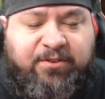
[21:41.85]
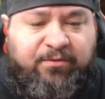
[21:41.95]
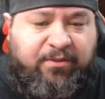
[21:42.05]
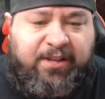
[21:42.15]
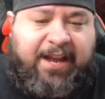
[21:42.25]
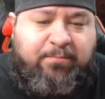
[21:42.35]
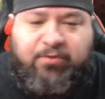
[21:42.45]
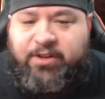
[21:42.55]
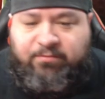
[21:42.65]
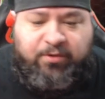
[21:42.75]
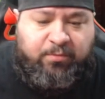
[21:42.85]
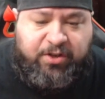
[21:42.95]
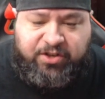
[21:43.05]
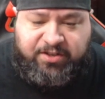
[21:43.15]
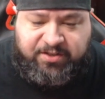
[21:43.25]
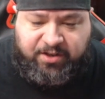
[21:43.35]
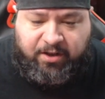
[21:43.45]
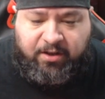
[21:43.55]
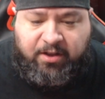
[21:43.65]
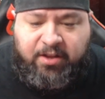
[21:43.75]
So an hybrid of what we just saw.
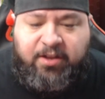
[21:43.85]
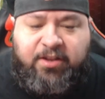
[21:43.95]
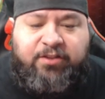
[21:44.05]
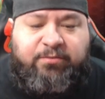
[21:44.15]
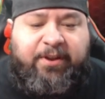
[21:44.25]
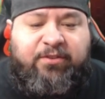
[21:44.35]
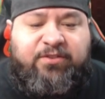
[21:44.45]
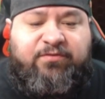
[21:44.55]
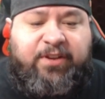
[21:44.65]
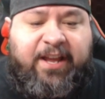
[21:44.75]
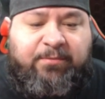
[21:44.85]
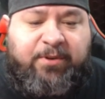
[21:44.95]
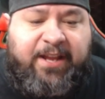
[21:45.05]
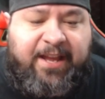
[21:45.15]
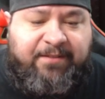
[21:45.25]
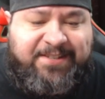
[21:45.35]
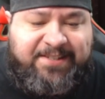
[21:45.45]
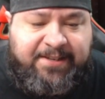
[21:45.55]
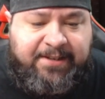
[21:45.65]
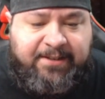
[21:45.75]
Trainers for that, we're going to have
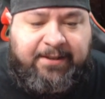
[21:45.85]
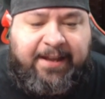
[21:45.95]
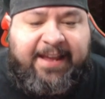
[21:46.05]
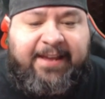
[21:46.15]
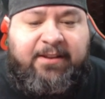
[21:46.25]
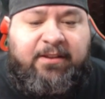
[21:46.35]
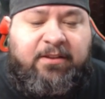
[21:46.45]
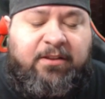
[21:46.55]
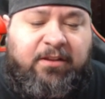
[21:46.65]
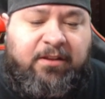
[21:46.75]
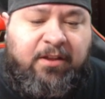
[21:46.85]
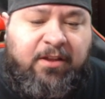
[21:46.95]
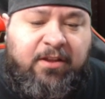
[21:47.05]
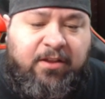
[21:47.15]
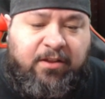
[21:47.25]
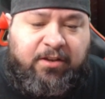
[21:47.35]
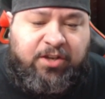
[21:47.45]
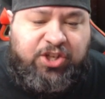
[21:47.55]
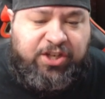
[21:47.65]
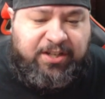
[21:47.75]
Steel and uh, a
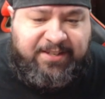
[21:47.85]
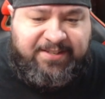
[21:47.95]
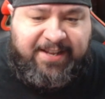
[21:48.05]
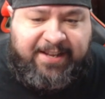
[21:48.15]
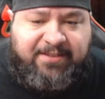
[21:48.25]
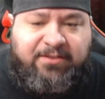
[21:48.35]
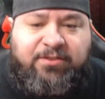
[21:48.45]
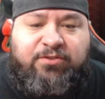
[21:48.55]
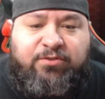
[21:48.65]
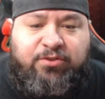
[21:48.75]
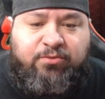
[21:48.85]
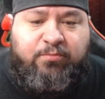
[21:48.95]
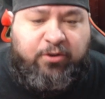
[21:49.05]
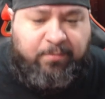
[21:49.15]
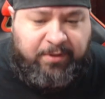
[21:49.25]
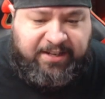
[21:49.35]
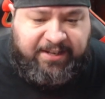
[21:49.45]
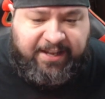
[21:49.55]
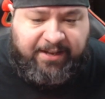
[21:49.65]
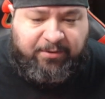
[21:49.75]
Shield set to do more bleed
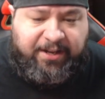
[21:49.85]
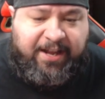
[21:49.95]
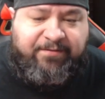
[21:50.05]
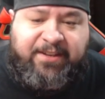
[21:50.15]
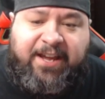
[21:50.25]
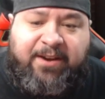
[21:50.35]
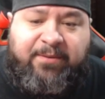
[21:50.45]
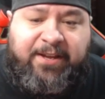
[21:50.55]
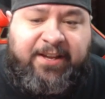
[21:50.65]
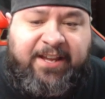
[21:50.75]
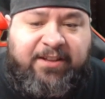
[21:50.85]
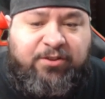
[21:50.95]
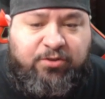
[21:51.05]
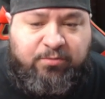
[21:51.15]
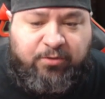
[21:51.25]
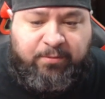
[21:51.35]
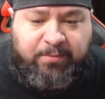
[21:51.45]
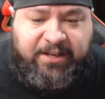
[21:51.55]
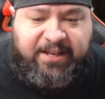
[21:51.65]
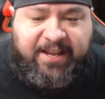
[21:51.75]
again. We're going to have Kairi again to do more
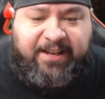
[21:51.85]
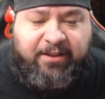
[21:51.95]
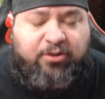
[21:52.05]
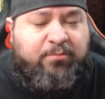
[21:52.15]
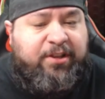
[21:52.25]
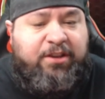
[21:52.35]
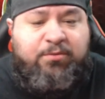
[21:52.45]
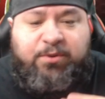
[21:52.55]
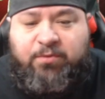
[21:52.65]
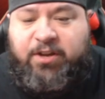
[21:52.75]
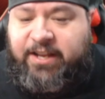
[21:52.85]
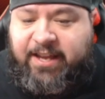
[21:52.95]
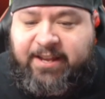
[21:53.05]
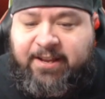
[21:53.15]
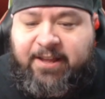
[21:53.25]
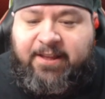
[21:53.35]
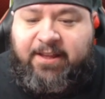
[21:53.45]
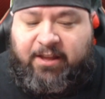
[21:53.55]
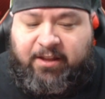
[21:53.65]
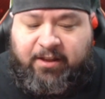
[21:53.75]
bleed. And normally you would want, again,
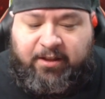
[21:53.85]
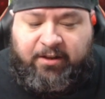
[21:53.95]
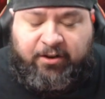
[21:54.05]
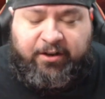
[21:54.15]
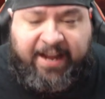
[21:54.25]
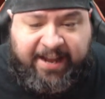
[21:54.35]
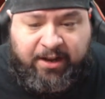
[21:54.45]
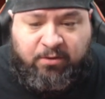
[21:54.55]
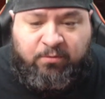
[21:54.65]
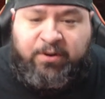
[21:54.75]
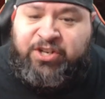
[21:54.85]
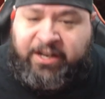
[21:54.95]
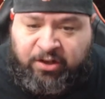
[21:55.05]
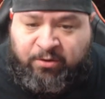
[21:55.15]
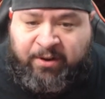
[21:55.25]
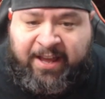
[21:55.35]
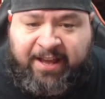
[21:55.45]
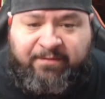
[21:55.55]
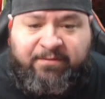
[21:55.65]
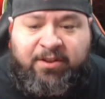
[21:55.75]
uh, Gargano, which I don't
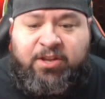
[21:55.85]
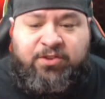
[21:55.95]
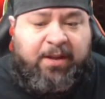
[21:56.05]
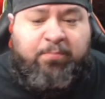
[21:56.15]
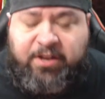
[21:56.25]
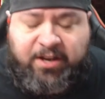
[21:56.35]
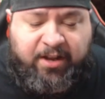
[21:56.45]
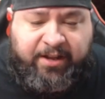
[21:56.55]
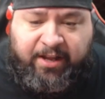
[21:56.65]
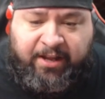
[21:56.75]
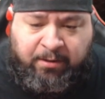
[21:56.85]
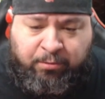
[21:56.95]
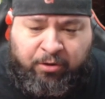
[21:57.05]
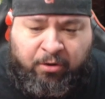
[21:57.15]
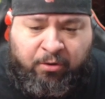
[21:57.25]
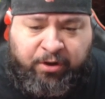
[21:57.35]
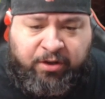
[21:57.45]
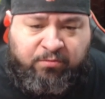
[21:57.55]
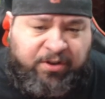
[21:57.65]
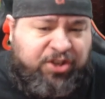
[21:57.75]
have. So I put in a NWO
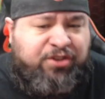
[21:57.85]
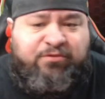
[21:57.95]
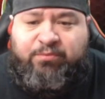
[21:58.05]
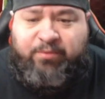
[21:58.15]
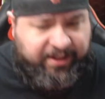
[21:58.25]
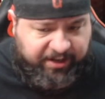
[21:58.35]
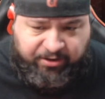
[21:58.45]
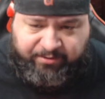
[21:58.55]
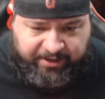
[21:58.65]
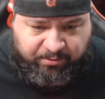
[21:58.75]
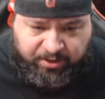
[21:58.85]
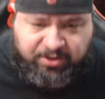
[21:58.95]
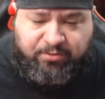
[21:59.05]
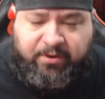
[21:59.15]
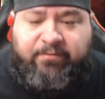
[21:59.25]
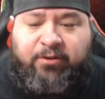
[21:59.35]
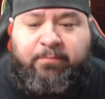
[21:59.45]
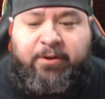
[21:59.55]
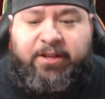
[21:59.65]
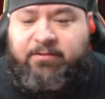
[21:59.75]
Ogun, which you really don't need whatsoever,
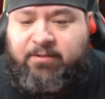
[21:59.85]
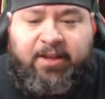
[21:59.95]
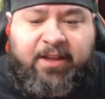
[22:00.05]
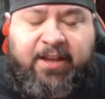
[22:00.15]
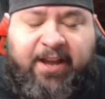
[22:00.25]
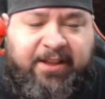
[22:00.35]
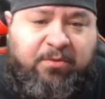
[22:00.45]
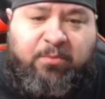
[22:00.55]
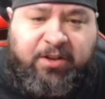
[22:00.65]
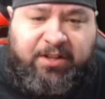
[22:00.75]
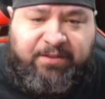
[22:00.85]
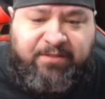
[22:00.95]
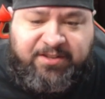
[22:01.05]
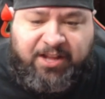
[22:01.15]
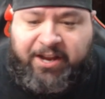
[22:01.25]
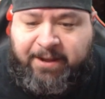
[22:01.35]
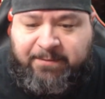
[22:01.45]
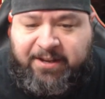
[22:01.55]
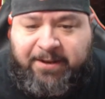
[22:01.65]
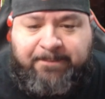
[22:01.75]
but I didn't want to leave the slot
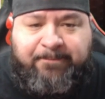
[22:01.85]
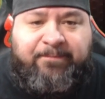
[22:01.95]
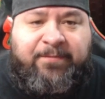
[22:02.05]
empty.